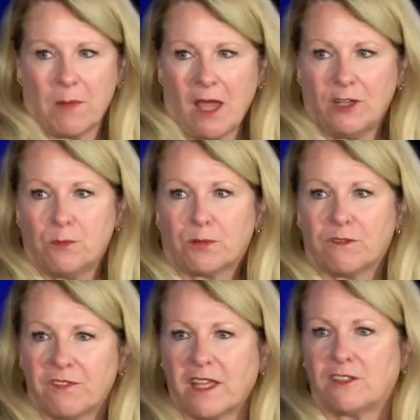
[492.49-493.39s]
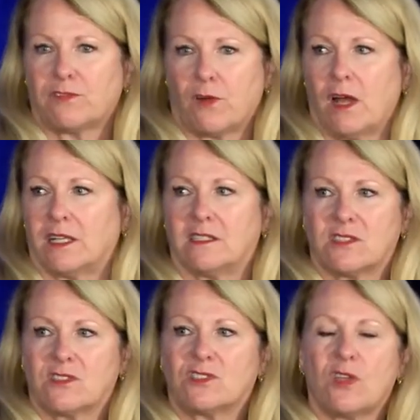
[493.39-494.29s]
How do you prevent fraud? It's
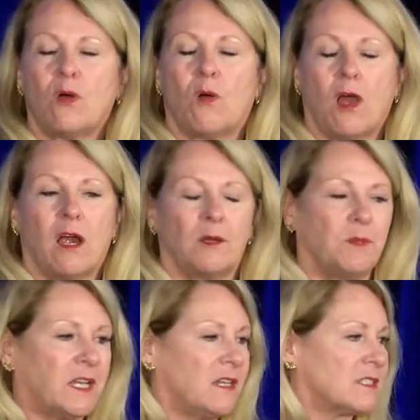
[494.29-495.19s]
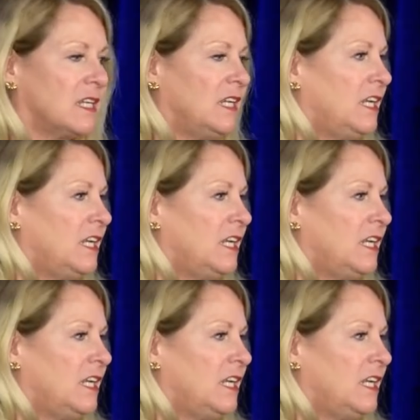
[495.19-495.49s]
so hard because